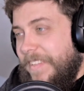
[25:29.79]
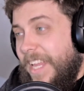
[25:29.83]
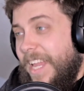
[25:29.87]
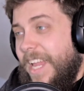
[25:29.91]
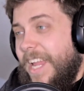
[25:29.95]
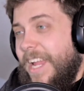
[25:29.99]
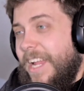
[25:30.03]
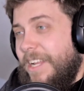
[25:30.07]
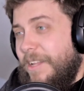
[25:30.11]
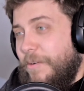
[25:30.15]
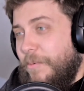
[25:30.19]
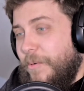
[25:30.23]

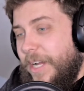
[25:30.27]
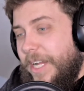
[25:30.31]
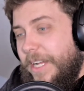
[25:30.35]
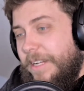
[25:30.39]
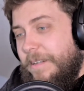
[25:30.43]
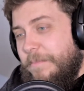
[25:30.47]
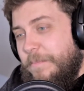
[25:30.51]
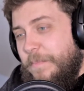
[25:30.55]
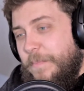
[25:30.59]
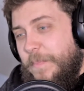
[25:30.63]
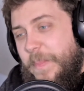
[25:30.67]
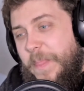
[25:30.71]

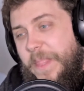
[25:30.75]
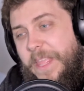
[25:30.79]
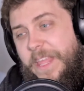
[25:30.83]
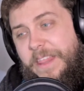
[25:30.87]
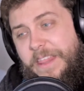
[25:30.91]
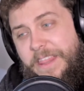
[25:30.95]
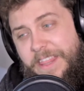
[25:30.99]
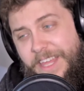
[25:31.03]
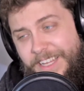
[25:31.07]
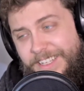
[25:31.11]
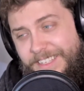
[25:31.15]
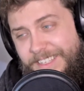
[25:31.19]
Anyway,
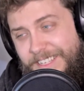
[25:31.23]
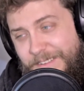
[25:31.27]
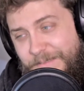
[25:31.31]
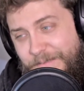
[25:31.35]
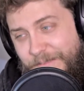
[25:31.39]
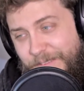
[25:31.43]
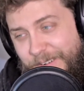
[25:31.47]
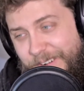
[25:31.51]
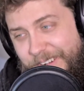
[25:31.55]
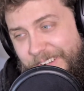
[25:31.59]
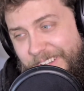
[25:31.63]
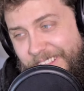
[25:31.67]
that's
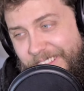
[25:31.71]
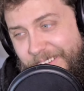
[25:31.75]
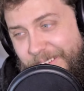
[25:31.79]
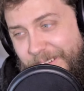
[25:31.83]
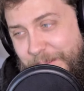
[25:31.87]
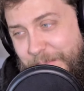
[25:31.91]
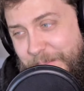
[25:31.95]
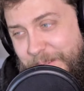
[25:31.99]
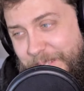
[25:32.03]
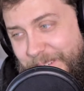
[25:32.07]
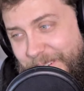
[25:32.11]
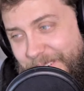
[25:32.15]
it for another
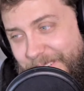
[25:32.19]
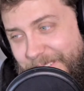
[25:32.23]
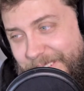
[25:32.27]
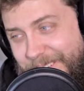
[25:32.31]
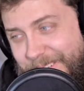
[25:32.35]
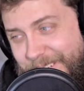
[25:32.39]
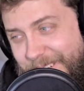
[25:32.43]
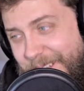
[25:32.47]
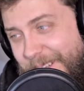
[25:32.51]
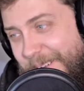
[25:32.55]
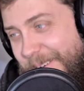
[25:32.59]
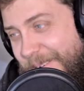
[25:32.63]
episode of the
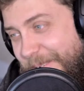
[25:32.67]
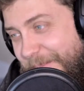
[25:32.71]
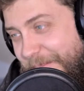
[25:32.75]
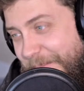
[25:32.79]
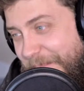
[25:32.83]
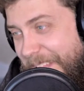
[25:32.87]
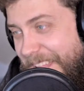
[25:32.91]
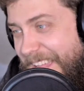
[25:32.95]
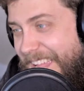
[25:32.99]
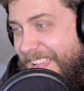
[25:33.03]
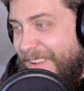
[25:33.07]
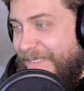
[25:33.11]
show.
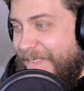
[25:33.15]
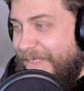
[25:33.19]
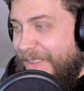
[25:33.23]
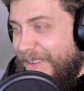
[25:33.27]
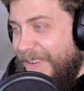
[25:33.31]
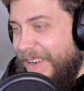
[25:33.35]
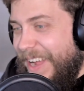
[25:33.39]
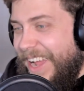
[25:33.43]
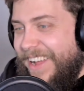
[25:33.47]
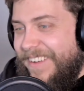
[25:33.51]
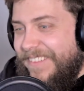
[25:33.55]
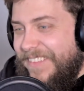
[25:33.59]
If
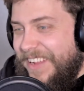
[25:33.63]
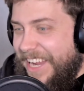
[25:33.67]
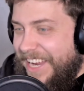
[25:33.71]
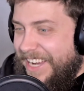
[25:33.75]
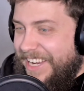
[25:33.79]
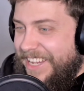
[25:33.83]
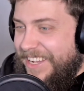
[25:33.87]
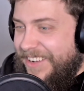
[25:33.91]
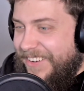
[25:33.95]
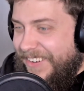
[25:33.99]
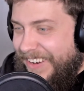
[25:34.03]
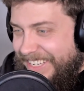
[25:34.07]
you have
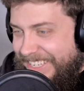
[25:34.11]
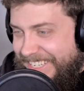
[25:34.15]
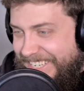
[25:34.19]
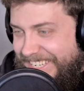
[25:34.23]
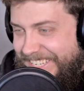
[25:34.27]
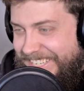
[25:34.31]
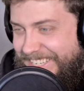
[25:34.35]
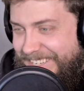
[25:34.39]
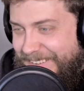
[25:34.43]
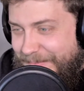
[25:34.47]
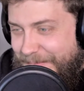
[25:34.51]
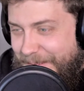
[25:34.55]
any
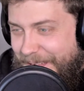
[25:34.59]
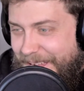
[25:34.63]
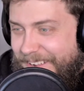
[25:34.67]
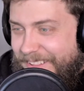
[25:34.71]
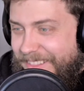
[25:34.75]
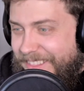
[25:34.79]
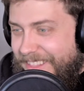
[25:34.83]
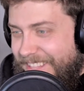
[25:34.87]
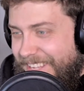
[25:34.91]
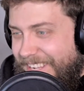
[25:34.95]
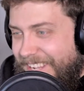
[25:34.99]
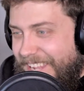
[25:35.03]
questions
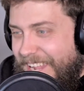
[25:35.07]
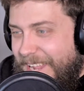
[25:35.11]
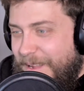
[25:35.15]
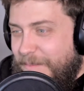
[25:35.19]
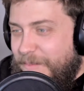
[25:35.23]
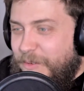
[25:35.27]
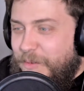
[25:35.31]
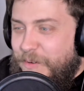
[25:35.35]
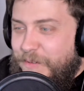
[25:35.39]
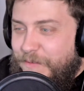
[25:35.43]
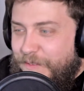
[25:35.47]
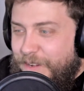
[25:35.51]
about the
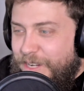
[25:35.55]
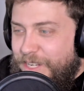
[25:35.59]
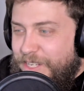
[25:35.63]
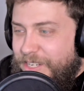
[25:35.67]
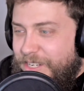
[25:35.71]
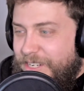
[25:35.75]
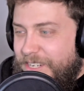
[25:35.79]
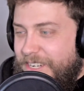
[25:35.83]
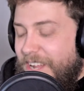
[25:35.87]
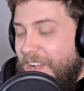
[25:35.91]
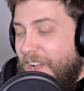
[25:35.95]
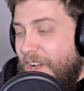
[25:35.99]
games we
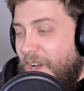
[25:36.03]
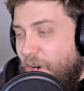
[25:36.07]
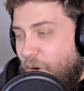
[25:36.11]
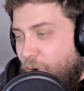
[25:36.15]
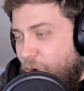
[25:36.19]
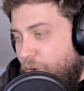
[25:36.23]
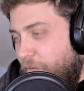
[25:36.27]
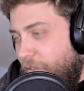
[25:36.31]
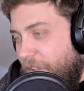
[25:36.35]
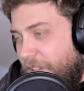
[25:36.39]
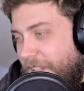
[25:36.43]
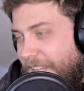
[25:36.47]
featured,
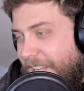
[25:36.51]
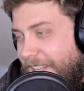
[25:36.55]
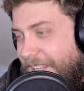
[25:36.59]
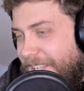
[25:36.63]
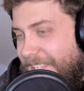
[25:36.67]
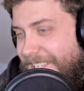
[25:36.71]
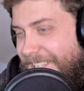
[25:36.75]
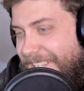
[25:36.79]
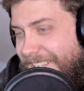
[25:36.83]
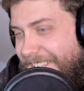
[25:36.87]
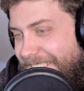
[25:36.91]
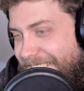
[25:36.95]
or if you'd like
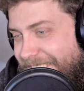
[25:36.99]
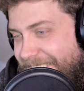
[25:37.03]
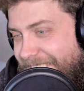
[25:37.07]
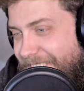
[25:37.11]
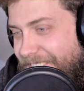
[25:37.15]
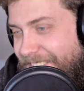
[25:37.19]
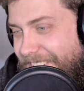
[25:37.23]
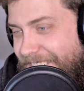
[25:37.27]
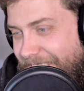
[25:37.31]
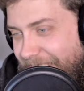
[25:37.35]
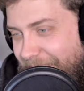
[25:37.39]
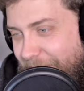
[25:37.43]
us to
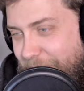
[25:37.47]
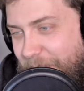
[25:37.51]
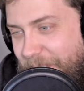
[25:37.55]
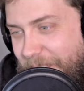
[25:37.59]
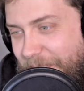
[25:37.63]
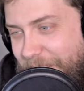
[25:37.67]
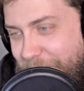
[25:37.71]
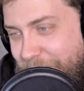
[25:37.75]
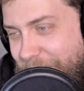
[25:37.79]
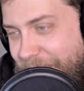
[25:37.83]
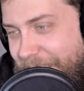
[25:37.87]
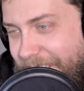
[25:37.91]
consider a game
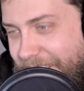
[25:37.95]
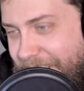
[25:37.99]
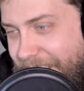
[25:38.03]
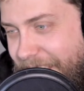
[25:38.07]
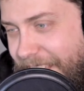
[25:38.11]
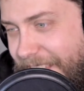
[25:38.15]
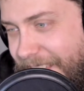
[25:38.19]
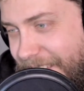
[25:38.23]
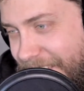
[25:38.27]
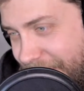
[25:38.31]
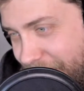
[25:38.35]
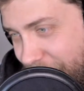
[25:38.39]
on the
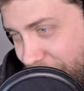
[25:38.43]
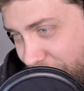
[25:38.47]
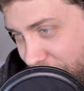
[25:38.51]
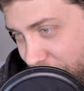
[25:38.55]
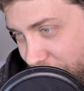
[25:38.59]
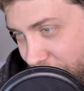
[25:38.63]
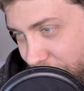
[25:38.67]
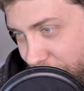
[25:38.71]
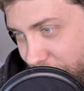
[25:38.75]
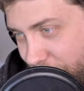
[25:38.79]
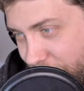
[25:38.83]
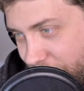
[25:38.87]
podcast,
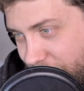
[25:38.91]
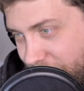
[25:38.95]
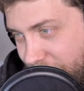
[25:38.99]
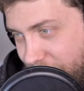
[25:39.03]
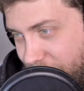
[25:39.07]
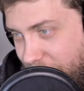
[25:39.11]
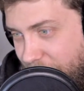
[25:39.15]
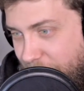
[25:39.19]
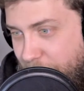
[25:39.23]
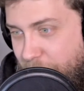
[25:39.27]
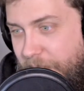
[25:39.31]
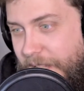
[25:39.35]
feel free
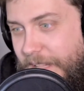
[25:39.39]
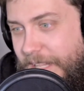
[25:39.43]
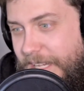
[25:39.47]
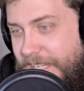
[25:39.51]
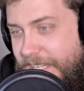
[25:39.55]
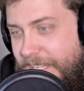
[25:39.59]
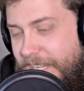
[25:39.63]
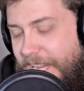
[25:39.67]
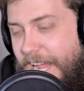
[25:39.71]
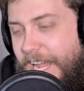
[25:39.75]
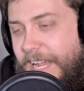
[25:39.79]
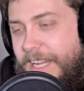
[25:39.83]
to email
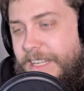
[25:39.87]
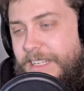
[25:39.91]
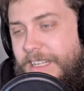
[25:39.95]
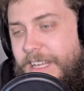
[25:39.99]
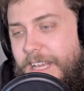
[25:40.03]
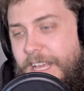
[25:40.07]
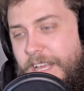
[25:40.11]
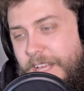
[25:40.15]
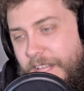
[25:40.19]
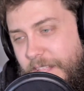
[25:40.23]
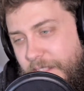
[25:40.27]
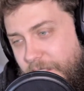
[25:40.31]
us at
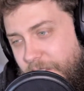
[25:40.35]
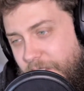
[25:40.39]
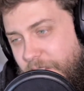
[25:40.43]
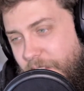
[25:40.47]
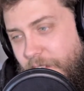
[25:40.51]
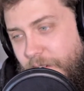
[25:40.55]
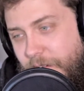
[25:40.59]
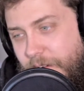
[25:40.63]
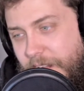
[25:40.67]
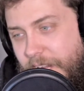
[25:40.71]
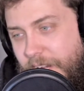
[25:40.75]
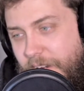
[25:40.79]

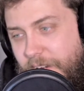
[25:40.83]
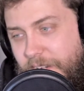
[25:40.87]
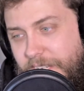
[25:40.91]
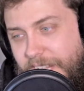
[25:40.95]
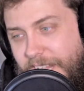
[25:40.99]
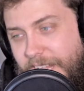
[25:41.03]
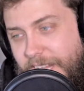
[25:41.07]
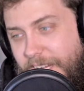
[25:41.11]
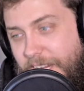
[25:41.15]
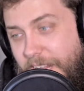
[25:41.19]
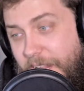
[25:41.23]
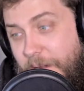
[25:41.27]

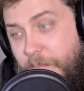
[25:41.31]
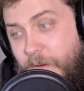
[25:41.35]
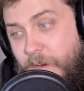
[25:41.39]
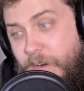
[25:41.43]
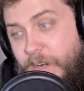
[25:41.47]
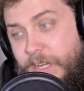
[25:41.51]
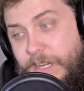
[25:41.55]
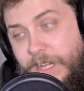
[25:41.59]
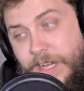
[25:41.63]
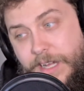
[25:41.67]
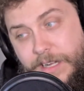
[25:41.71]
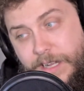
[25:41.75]

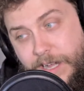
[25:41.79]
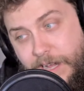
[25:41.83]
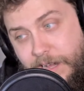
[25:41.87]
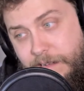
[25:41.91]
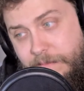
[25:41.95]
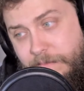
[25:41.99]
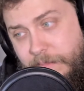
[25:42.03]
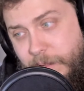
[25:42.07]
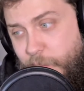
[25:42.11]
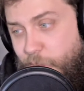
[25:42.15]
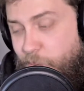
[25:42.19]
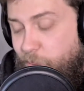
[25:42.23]

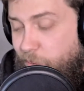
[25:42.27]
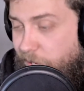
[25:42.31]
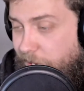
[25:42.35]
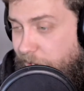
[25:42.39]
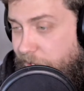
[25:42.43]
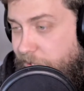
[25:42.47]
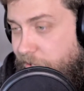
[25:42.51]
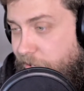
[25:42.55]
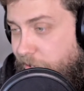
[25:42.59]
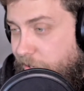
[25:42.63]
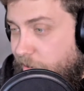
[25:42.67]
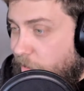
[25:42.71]
thecurators@gamerati.com, and we will
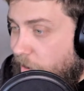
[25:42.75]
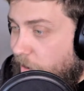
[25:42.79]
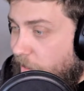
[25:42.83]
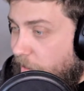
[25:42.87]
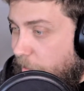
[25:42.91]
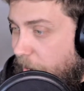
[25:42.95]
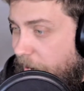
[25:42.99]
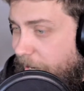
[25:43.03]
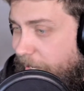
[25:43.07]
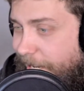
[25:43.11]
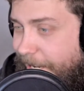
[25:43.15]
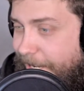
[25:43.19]
answer you on
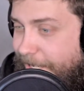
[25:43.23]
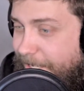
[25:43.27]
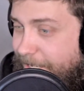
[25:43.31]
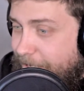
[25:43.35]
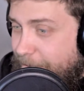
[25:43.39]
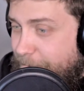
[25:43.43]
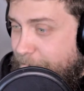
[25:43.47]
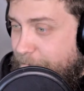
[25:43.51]
the podcast.